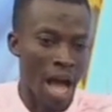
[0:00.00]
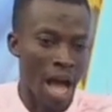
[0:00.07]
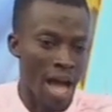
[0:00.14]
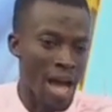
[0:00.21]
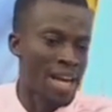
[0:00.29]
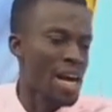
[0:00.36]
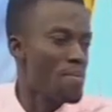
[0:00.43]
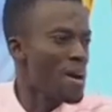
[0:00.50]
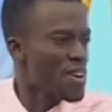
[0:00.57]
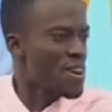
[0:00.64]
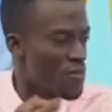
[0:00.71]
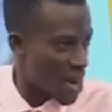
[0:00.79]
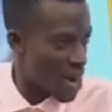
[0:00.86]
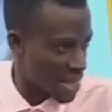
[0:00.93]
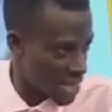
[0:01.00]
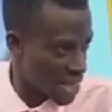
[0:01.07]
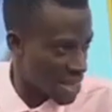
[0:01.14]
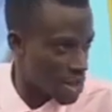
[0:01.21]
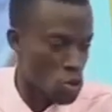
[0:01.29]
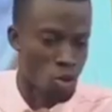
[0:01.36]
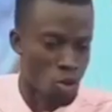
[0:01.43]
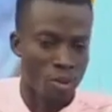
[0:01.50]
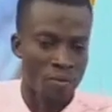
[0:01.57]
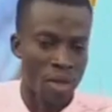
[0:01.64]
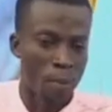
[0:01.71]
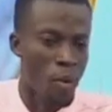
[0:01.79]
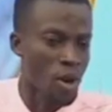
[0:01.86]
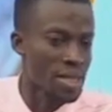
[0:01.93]
And can reflect in some of
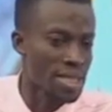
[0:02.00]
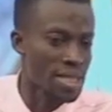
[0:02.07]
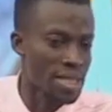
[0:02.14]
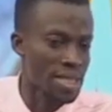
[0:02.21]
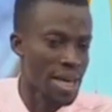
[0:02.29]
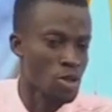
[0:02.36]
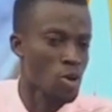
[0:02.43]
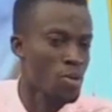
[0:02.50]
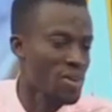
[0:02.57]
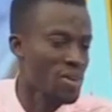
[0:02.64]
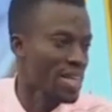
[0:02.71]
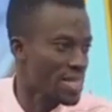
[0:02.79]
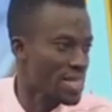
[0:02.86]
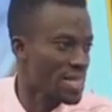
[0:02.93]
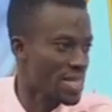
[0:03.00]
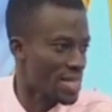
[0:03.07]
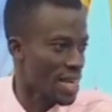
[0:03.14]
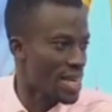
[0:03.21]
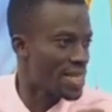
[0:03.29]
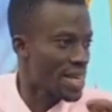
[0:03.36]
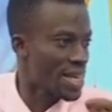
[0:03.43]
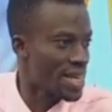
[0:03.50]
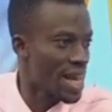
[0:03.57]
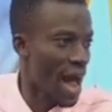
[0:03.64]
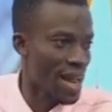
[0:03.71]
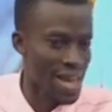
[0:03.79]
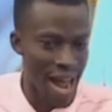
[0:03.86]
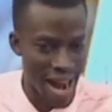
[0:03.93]
the policies and some of the decisions that you take
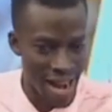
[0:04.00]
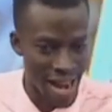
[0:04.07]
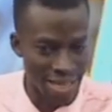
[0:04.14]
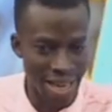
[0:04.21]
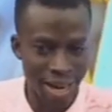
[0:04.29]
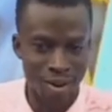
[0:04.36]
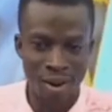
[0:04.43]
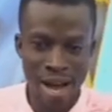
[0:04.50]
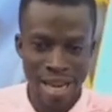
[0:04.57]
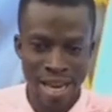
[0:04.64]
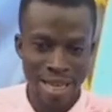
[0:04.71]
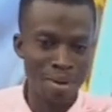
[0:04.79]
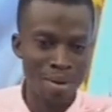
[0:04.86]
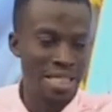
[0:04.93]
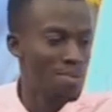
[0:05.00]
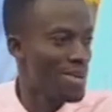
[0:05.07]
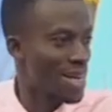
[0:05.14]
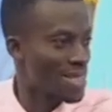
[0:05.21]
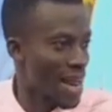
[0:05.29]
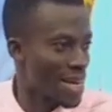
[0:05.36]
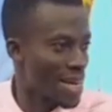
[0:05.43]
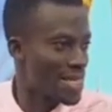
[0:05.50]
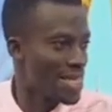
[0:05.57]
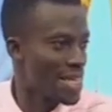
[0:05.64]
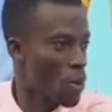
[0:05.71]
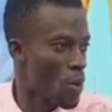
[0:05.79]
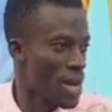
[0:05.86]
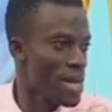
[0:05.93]
here. Young Casano, you're betting your tighten
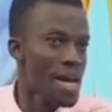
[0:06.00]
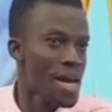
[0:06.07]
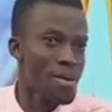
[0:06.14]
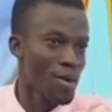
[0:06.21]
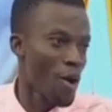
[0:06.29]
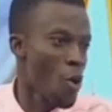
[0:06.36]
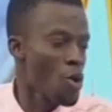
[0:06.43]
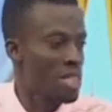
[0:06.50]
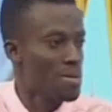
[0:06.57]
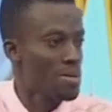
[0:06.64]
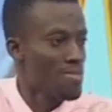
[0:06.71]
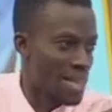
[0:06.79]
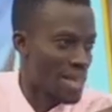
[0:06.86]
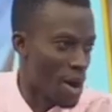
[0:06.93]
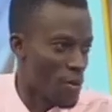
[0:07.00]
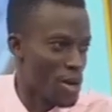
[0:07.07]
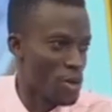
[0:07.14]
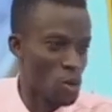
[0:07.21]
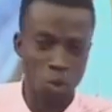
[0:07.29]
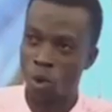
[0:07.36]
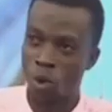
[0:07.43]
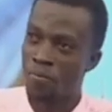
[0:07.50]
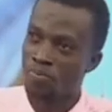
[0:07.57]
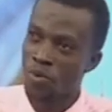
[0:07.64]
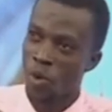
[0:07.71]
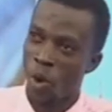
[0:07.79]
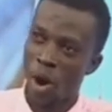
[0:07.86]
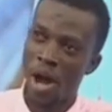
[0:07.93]
your way because all team better radio. So,
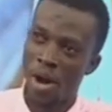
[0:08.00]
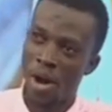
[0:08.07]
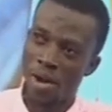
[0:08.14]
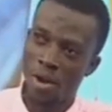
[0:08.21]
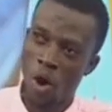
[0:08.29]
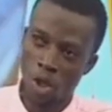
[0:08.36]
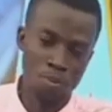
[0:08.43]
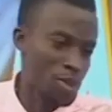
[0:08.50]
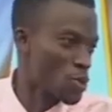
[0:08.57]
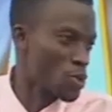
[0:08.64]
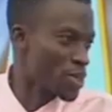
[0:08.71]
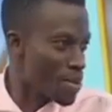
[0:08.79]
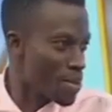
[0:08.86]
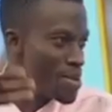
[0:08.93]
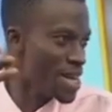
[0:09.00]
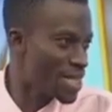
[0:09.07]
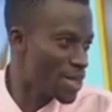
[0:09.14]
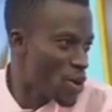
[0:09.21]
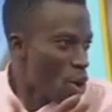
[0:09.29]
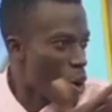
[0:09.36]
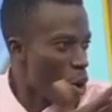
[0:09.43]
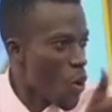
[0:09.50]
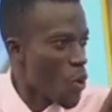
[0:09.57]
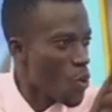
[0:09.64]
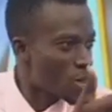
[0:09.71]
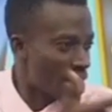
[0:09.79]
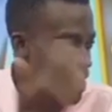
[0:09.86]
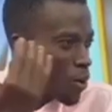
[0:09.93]
we have hospital in some may see.
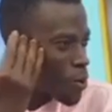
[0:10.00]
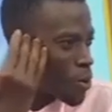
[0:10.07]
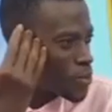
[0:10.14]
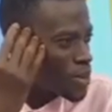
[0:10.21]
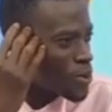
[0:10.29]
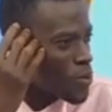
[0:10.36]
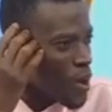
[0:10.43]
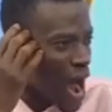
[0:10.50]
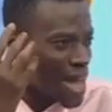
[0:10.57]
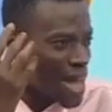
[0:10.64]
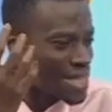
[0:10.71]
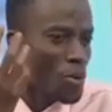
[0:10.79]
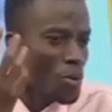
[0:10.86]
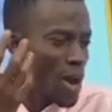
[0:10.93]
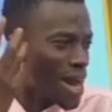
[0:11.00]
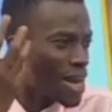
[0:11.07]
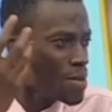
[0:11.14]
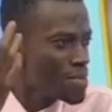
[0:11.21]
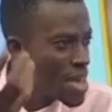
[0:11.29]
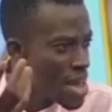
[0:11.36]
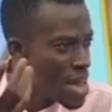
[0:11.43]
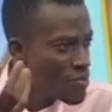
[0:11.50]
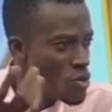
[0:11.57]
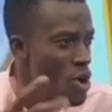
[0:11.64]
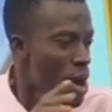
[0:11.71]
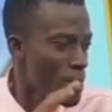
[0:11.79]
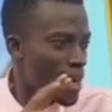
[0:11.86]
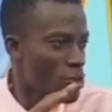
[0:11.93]
Just a open who has a crime behavior,
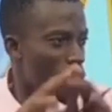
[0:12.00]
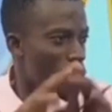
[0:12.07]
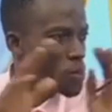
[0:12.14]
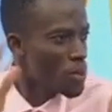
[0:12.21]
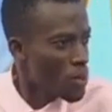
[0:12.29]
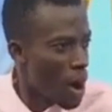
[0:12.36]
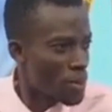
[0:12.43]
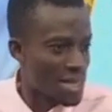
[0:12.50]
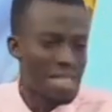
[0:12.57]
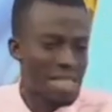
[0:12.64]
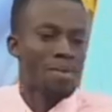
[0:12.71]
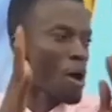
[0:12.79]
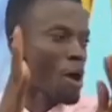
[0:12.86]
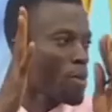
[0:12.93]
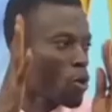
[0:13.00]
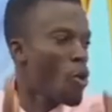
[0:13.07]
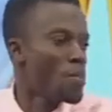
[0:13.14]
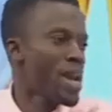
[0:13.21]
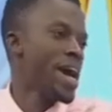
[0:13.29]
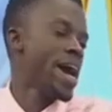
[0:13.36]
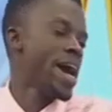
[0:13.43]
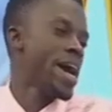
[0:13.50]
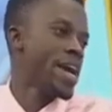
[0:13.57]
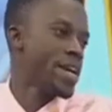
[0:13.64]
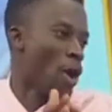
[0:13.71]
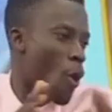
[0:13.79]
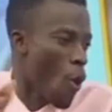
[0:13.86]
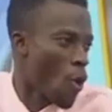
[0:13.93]
but only one that's about
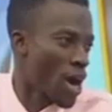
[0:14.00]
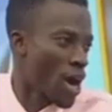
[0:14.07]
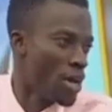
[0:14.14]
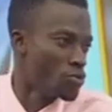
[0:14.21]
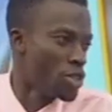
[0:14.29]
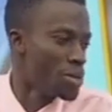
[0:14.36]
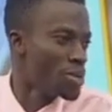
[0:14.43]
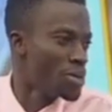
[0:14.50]
the whole country.